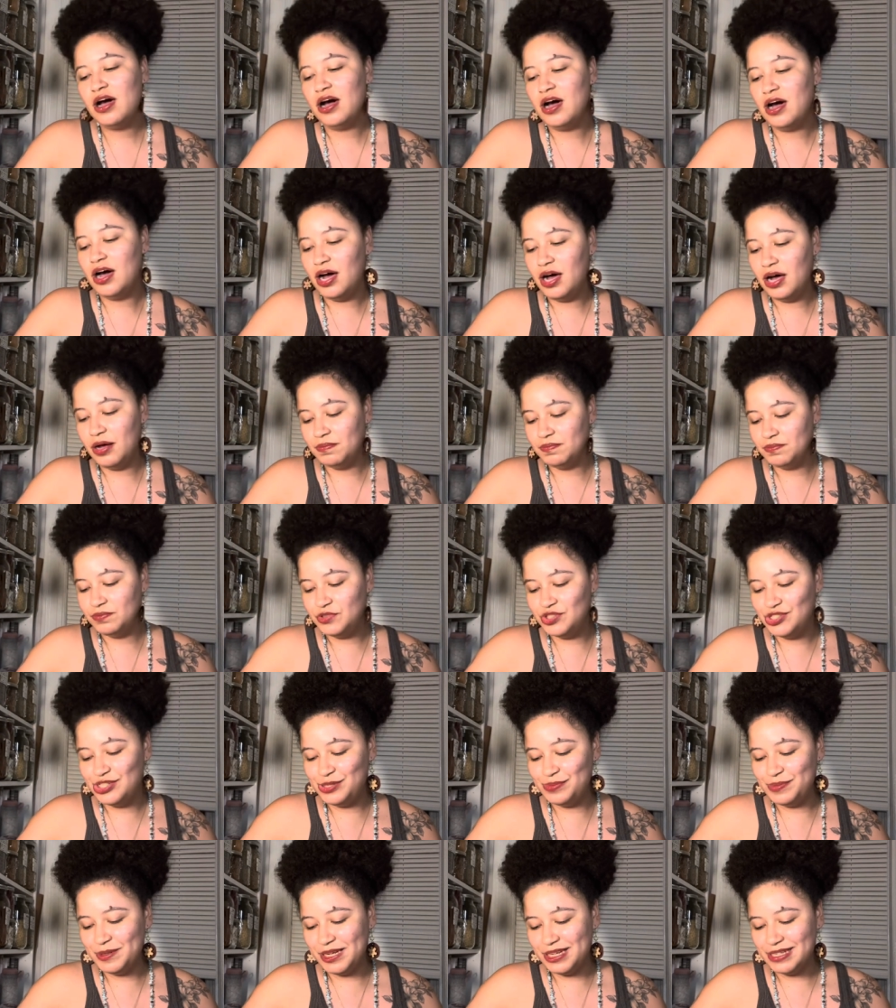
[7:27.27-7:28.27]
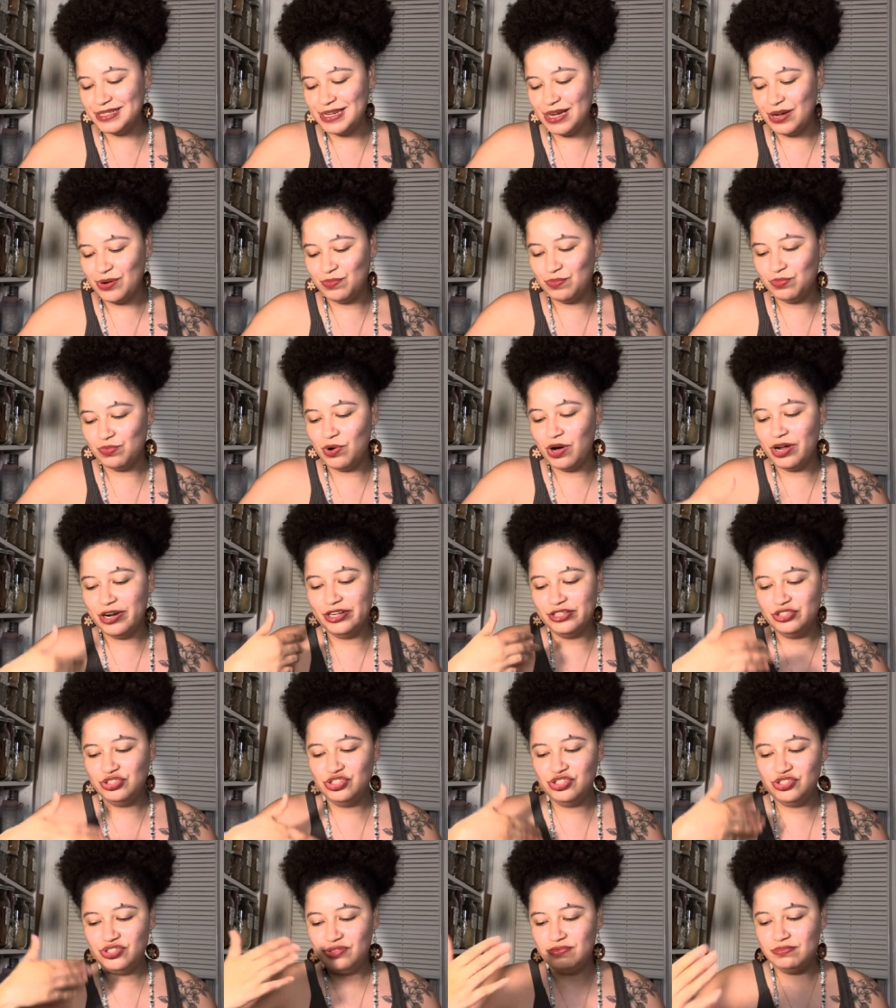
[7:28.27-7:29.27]
Um, just because I want to
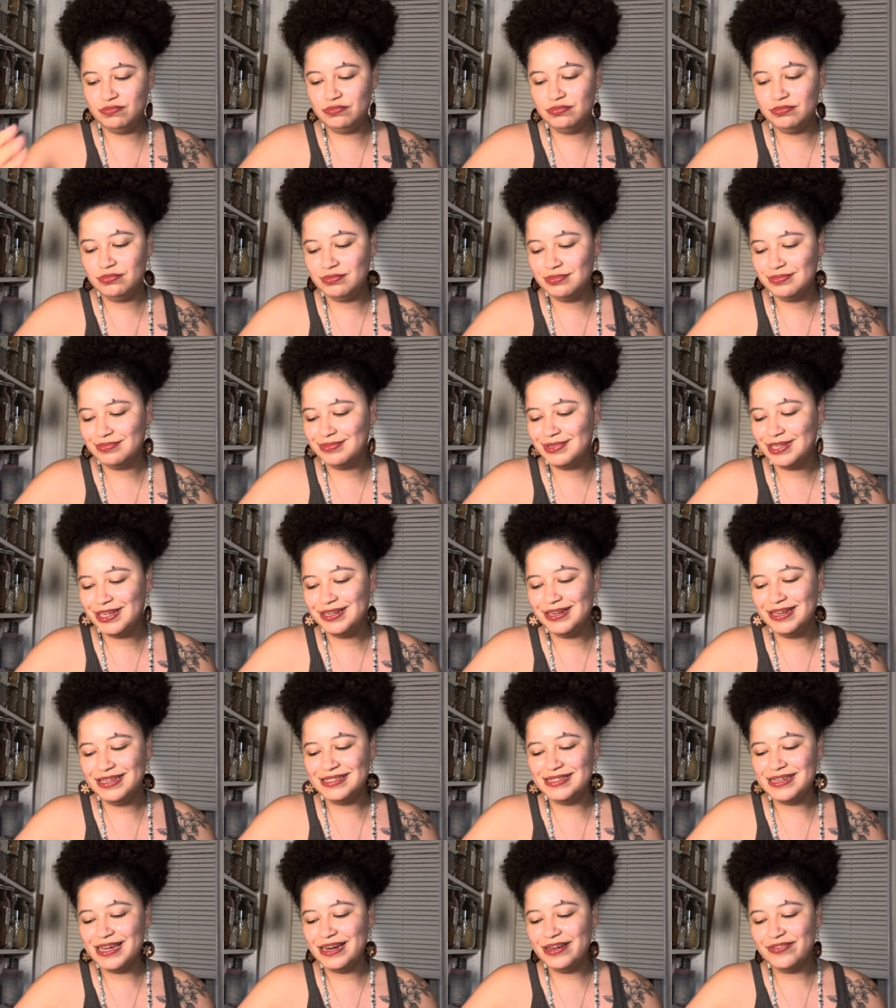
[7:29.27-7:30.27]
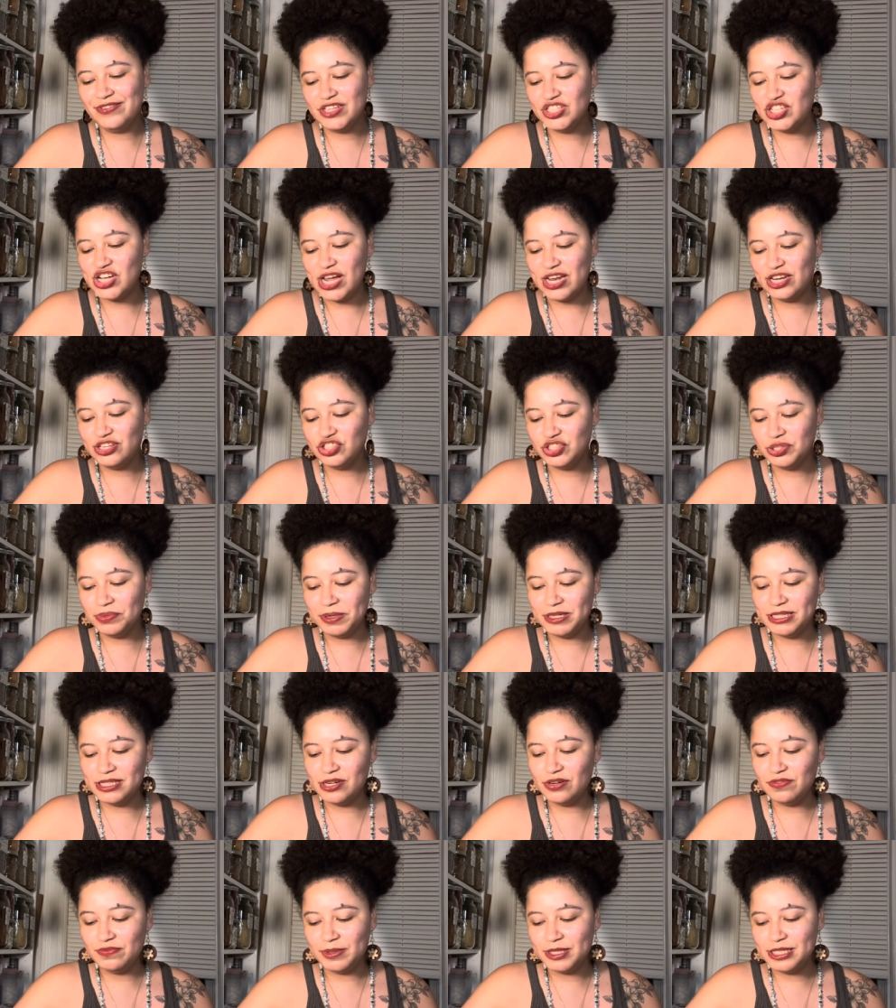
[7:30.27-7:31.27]
just, it's not even challenging
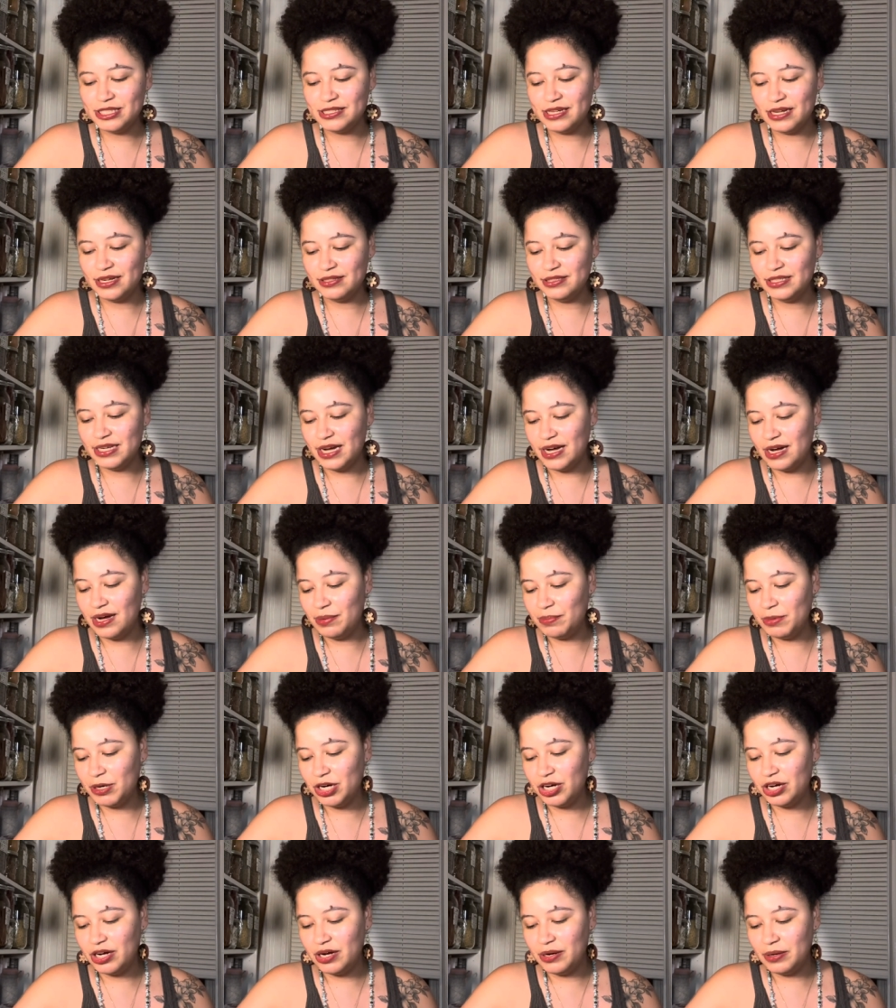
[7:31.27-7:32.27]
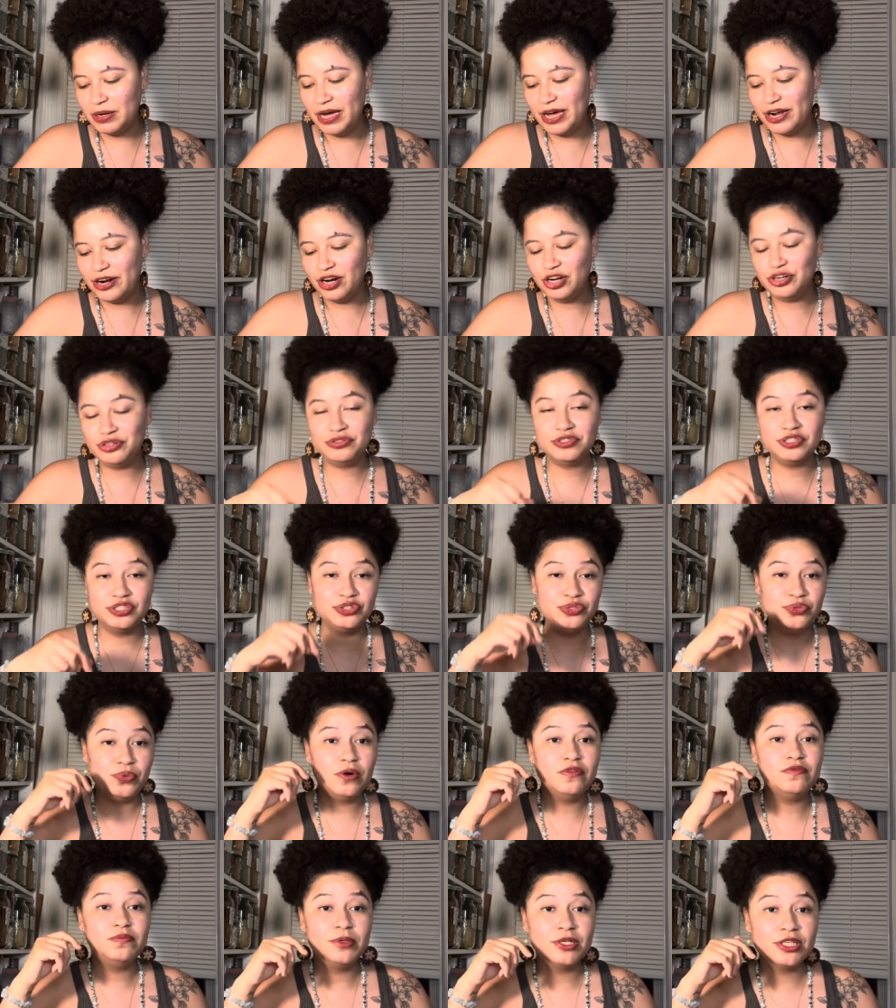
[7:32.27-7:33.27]
myself because I, yeah, I'm, a, I'm at
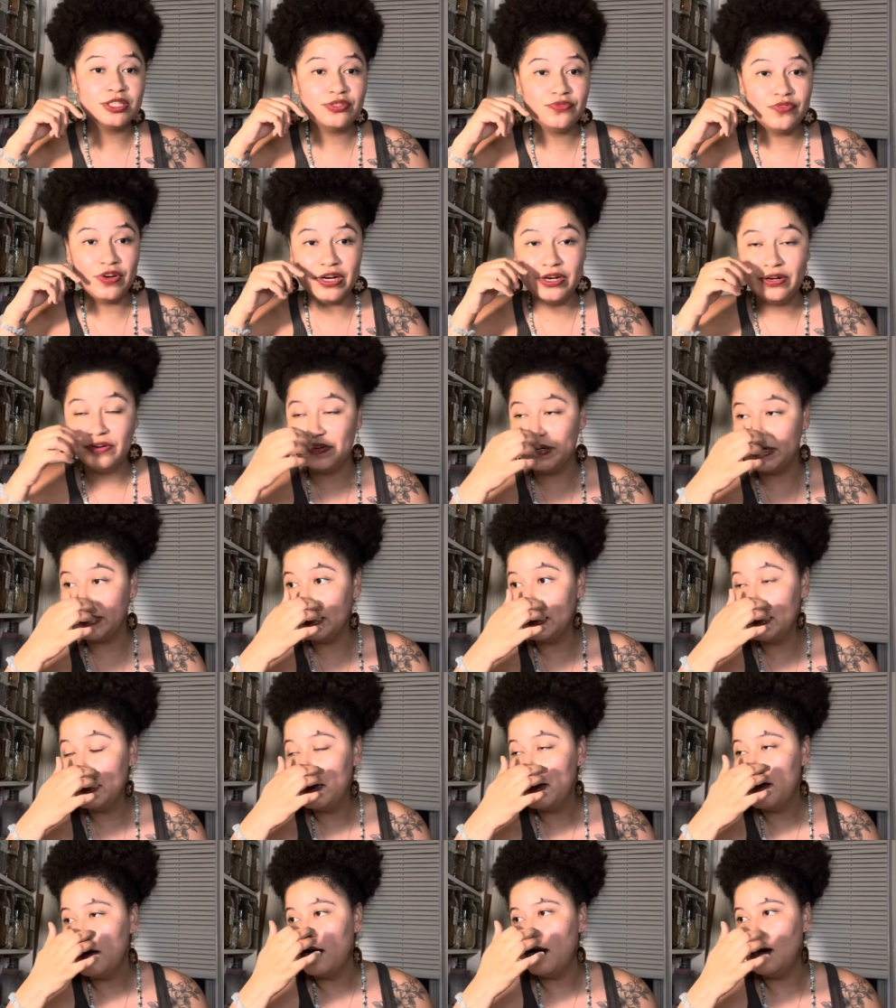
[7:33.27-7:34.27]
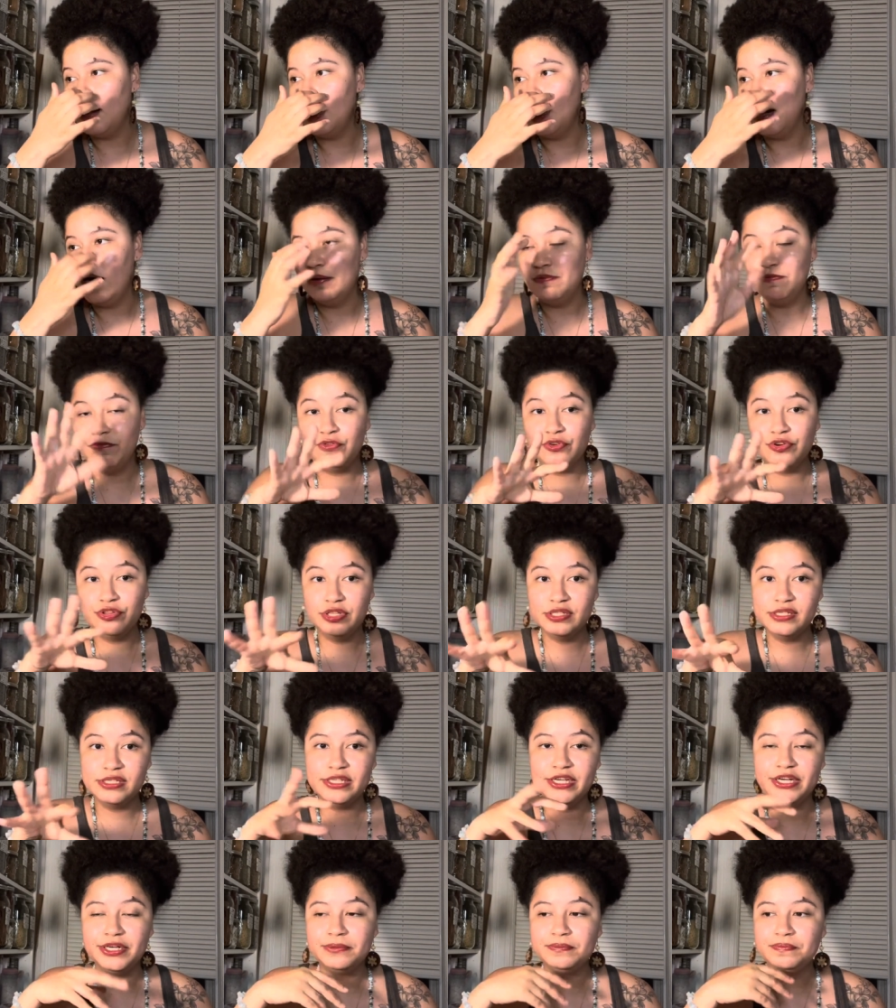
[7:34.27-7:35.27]
112 books right already, um, for
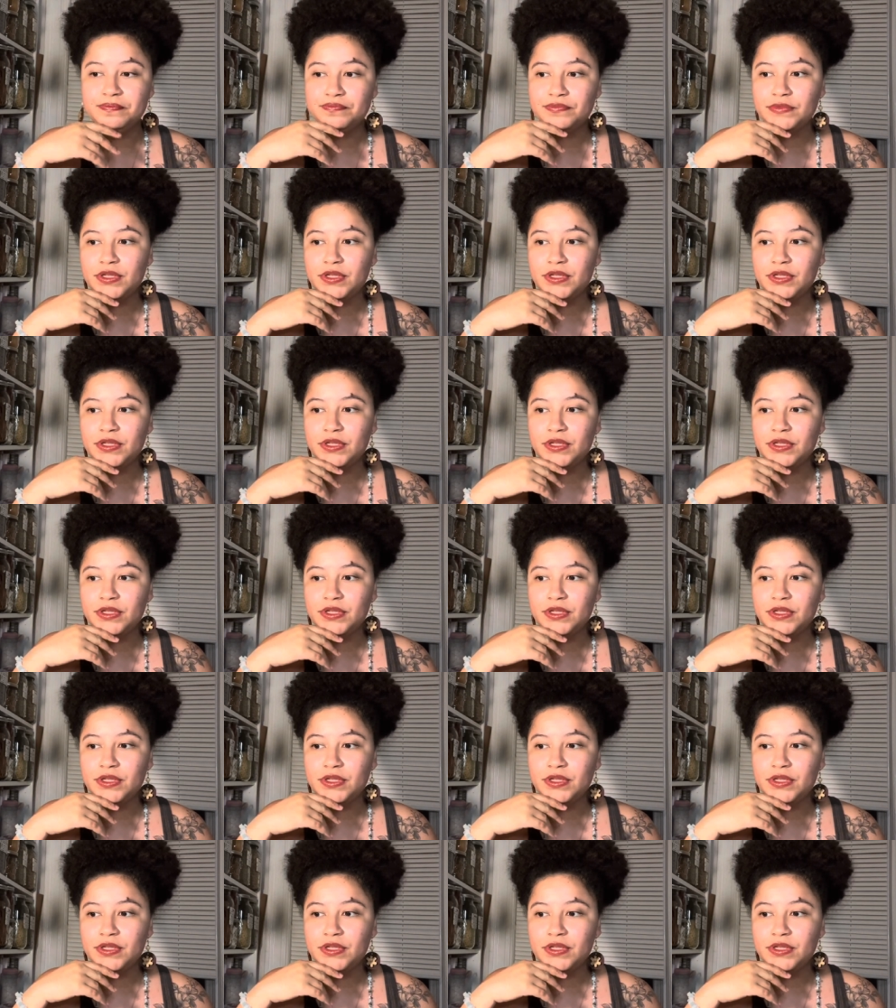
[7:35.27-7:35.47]
this year.